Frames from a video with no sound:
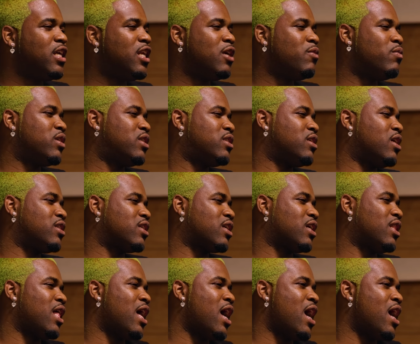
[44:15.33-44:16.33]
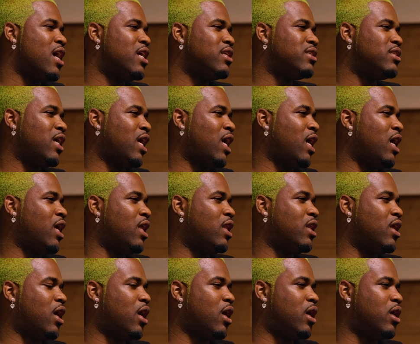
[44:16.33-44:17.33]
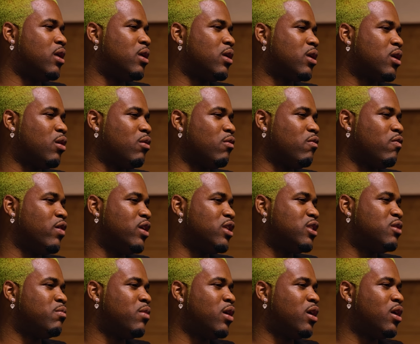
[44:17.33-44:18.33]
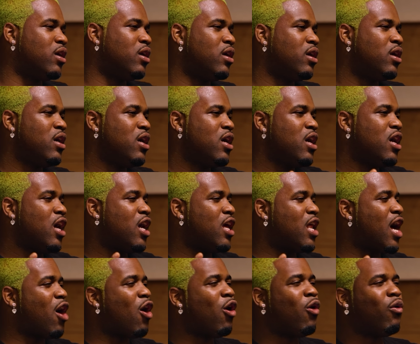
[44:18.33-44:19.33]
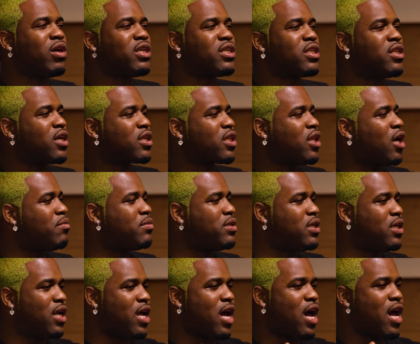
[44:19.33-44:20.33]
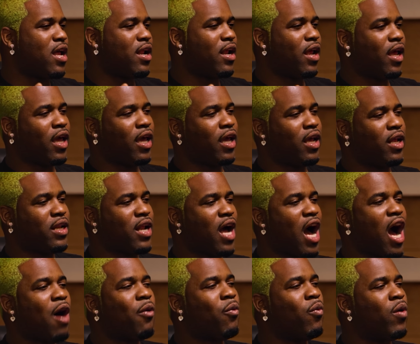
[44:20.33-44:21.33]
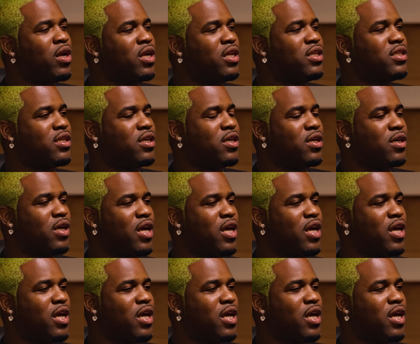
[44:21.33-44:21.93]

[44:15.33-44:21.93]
with such class and charisma. And I always looked up to that, and I wanted to